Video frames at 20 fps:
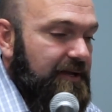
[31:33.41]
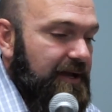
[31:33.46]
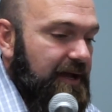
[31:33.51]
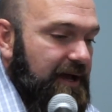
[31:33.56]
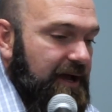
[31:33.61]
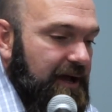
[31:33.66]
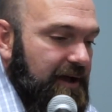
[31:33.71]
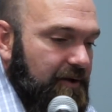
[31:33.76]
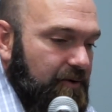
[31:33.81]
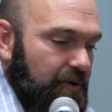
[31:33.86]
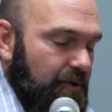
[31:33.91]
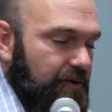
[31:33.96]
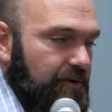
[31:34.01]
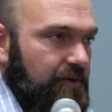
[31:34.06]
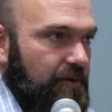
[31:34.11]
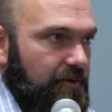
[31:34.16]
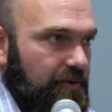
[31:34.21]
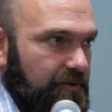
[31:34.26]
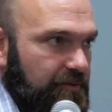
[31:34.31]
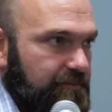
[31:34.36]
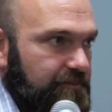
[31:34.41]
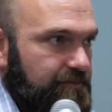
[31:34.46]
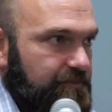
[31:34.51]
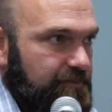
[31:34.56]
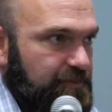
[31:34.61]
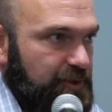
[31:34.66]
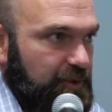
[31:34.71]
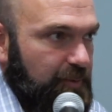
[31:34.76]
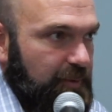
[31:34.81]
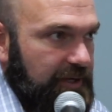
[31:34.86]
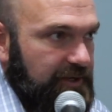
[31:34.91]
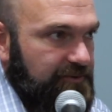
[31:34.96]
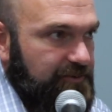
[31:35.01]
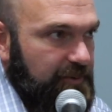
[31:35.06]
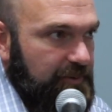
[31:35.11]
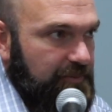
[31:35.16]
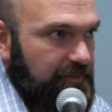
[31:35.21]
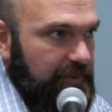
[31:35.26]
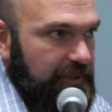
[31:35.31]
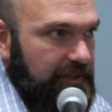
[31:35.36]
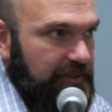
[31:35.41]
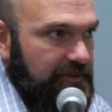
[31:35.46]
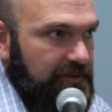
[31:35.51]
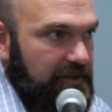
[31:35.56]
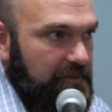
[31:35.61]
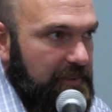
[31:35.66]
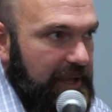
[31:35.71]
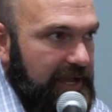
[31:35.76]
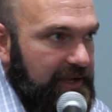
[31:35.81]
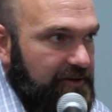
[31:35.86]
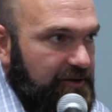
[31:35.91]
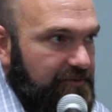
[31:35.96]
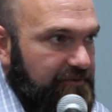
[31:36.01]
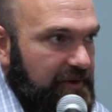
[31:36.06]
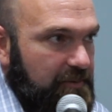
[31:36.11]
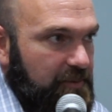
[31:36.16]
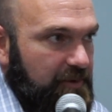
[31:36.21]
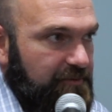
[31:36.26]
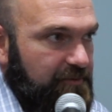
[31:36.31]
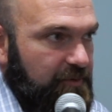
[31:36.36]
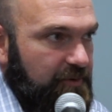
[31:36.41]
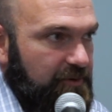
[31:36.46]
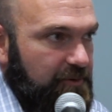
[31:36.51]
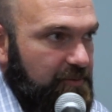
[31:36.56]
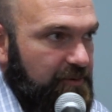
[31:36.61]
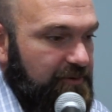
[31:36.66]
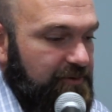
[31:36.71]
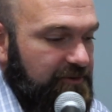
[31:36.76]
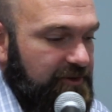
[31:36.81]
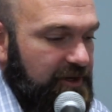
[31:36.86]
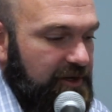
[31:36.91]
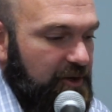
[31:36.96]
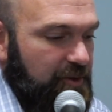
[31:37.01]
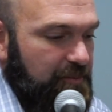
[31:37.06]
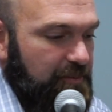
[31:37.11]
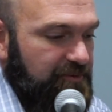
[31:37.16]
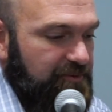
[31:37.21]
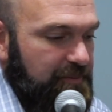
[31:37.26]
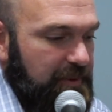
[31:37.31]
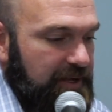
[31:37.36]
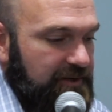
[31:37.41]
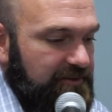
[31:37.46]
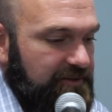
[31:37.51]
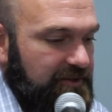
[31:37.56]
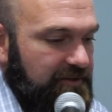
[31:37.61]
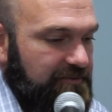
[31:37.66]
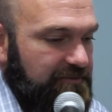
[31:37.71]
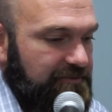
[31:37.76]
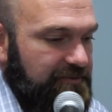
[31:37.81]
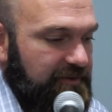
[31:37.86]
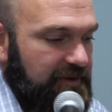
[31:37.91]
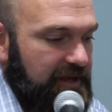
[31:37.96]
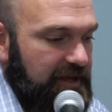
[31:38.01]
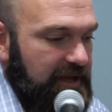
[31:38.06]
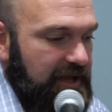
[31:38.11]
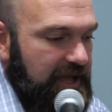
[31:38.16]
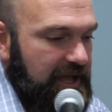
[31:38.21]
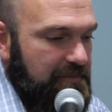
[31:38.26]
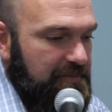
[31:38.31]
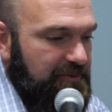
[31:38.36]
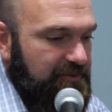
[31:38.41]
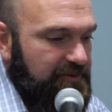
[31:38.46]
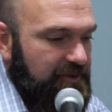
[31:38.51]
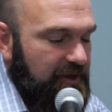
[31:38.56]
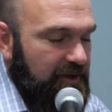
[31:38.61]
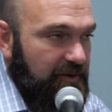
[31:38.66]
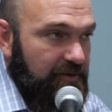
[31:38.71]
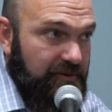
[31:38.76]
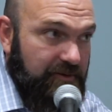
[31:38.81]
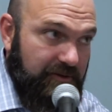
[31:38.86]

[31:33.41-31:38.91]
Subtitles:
or 2 weeks when we come back in November for the Presidio Perspective episode.